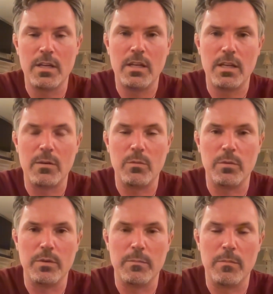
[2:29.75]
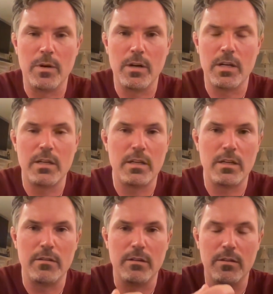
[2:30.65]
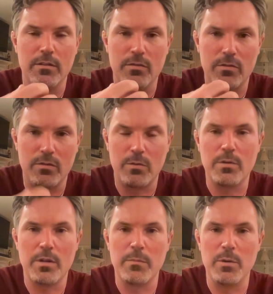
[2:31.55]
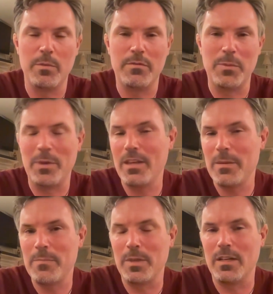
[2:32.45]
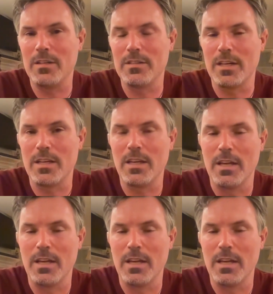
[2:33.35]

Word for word: it will mark a, a historic moment for me because I